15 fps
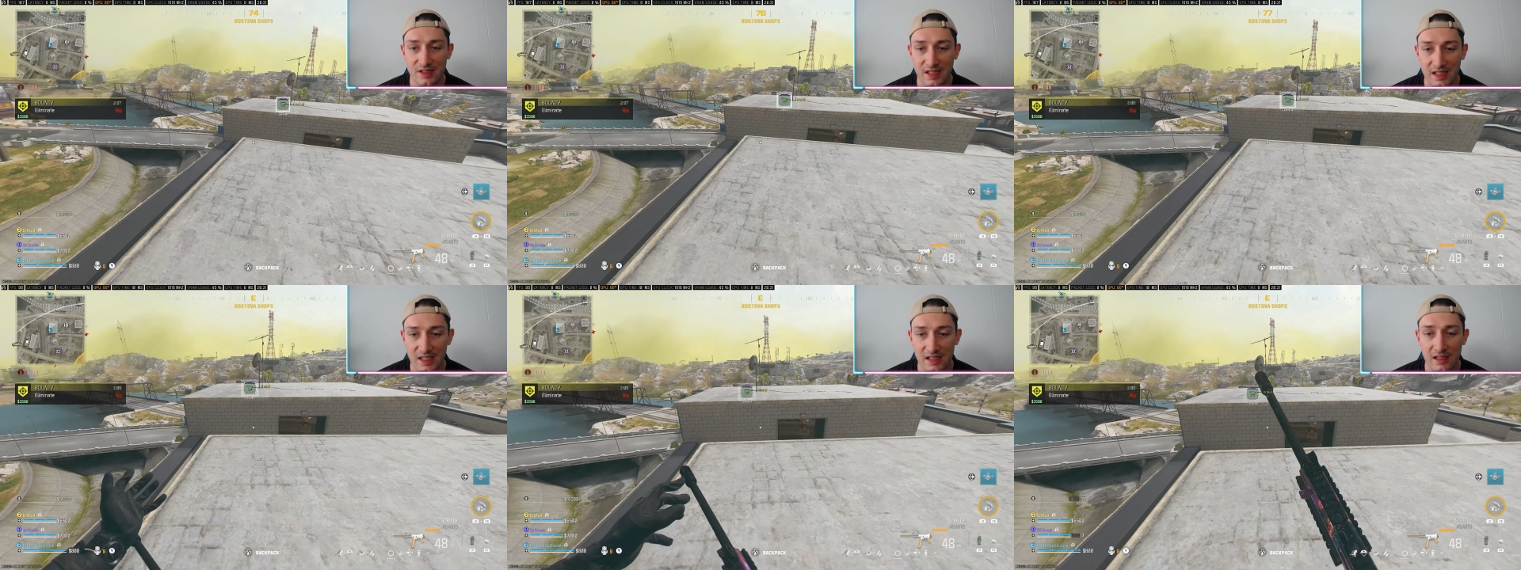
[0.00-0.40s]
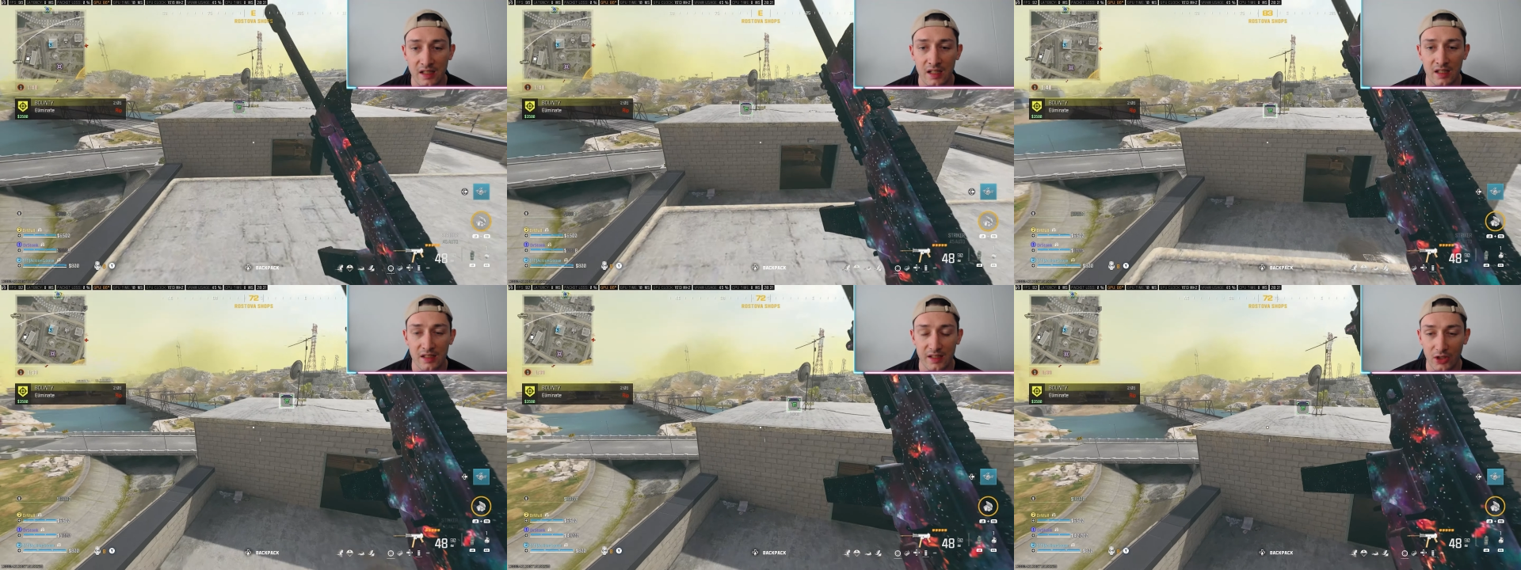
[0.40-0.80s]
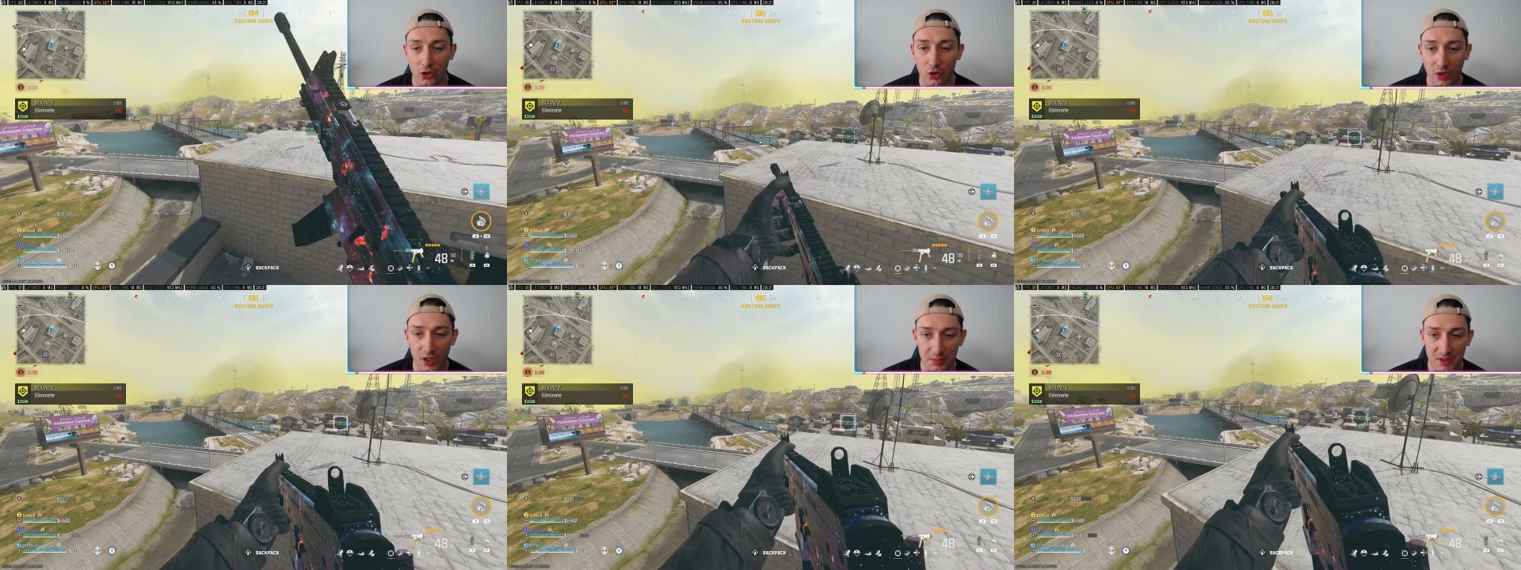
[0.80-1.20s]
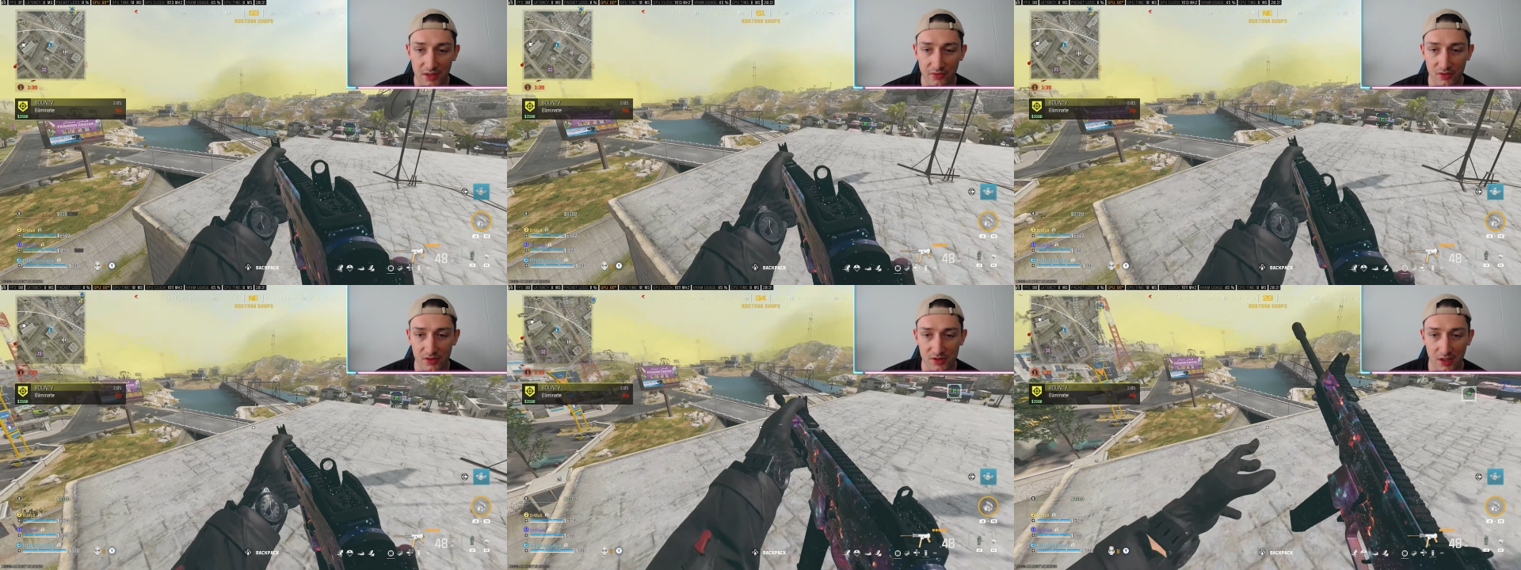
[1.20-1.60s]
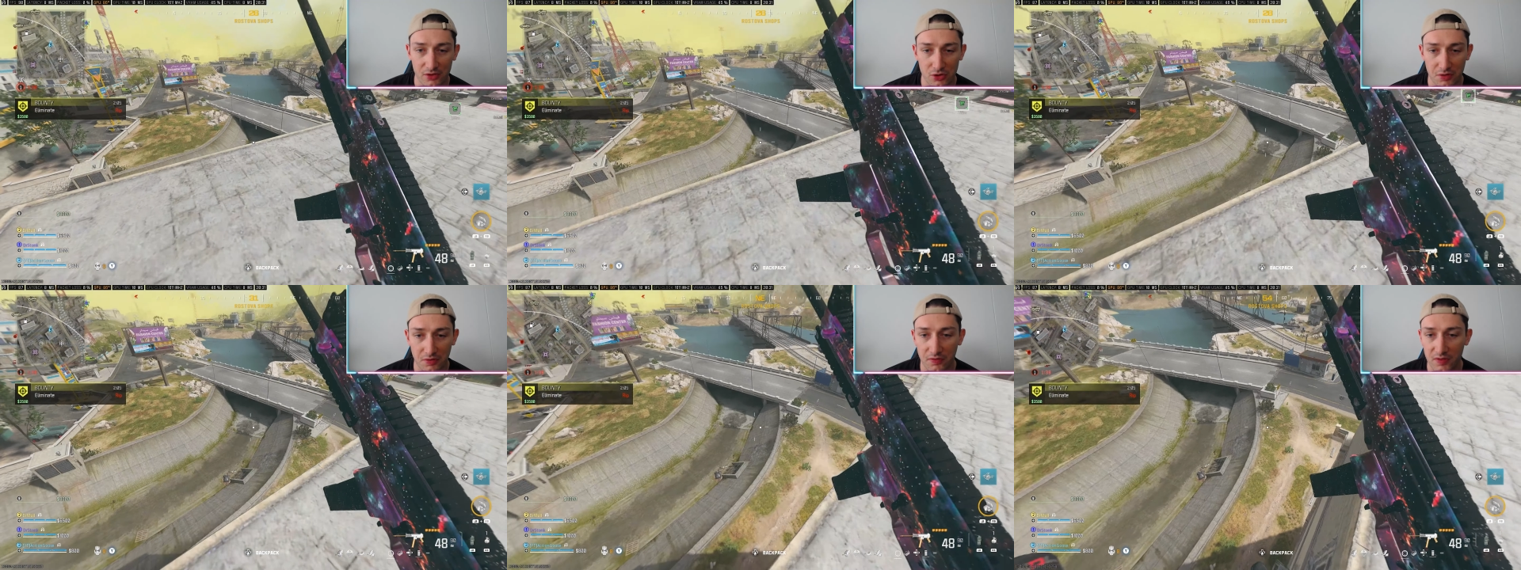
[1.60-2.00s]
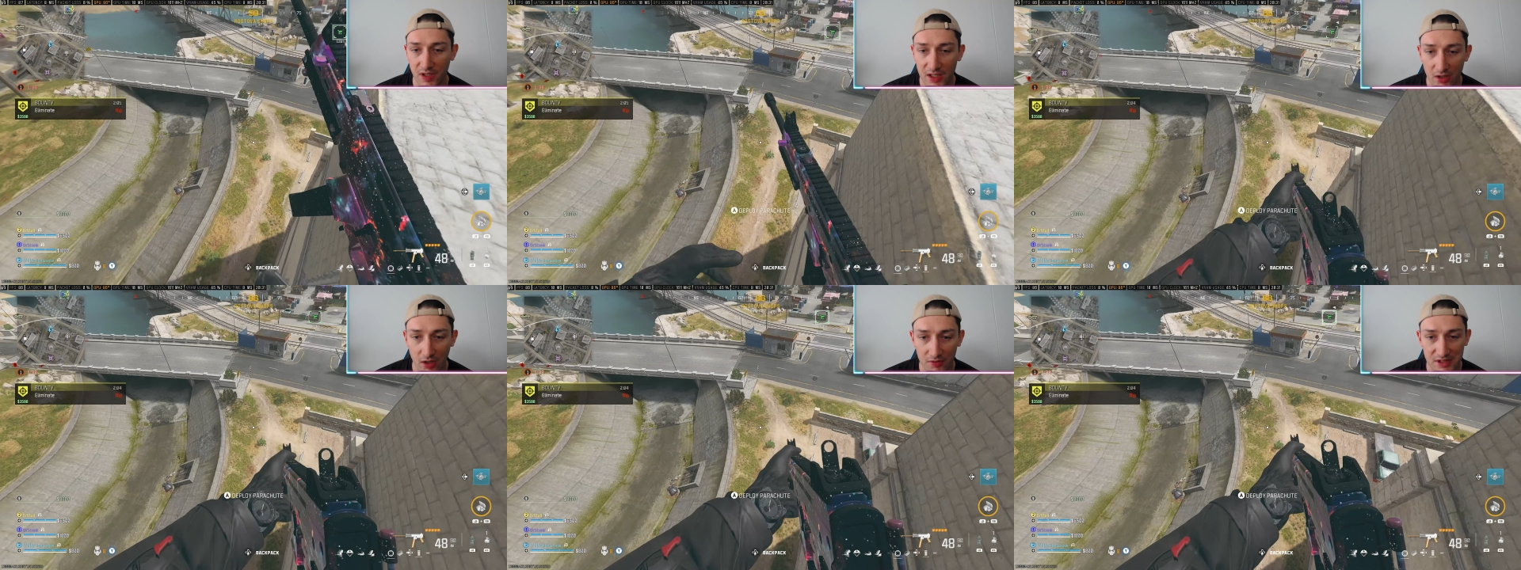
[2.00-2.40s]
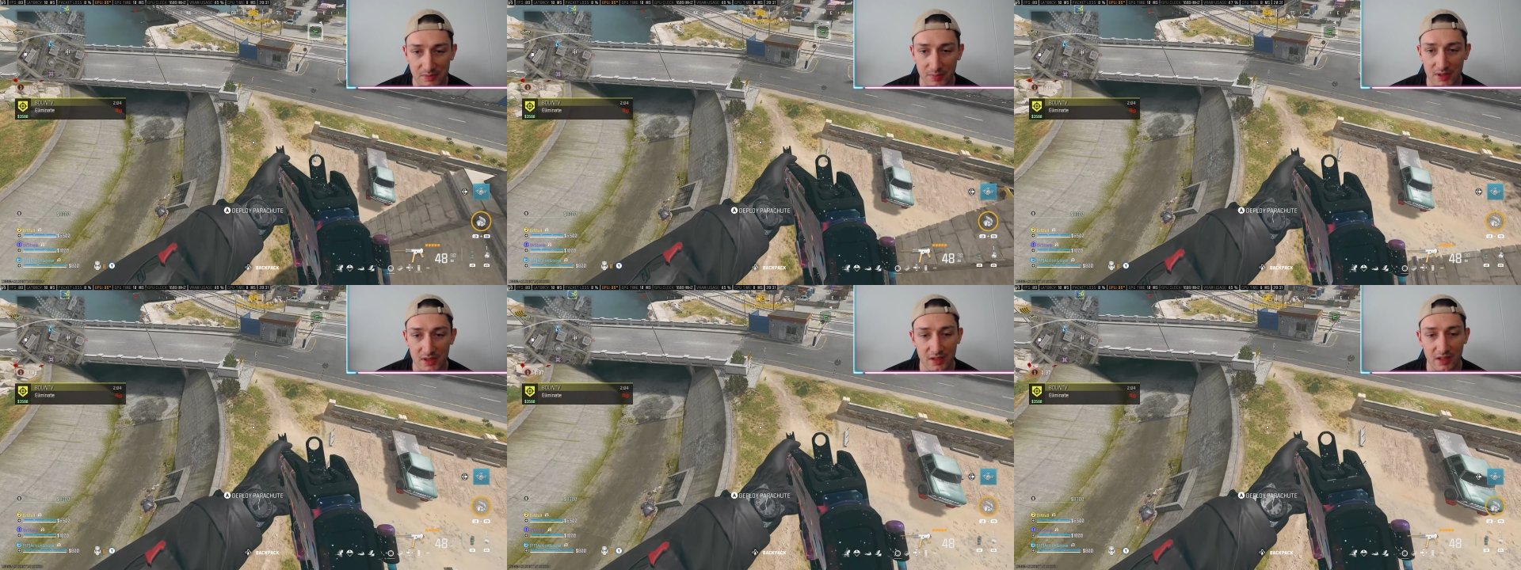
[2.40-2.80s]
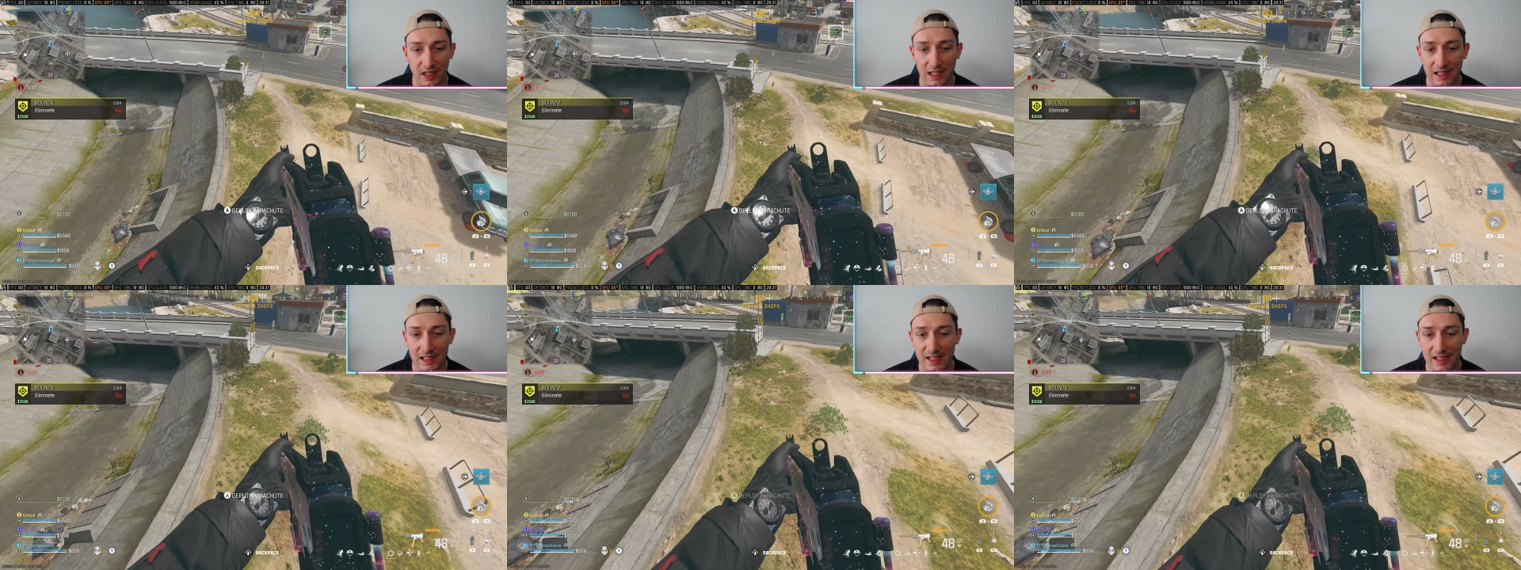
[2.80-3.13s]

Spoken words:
see the incredible difference. I just fly off this building and I